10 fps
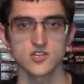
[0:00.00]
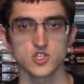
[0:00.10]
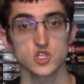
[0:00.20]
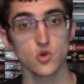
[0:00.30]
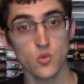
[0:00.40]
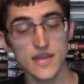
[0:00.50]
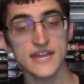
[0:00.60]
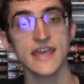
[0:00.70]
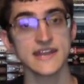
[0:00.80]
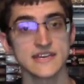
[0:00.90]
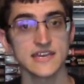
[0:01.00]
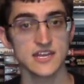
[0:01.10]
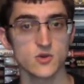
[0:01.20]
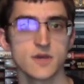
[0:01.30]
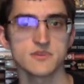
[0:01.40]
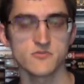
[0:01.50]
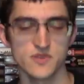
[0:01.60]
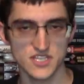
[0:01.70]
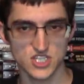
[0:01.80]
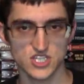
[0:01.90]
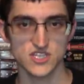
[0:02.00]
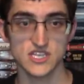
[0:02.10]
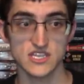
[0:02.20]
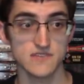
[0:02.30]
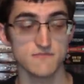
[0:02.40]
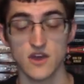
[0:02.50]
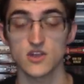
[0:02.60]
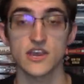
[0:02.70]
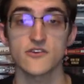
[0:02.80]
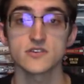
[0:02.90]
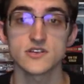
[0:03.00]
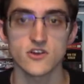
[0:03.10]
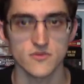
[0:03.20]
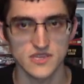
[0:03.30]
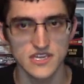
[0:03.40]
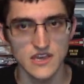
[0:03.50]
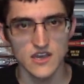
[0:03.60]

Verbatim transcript: So when Anna and Noemi reach the Hungarian army,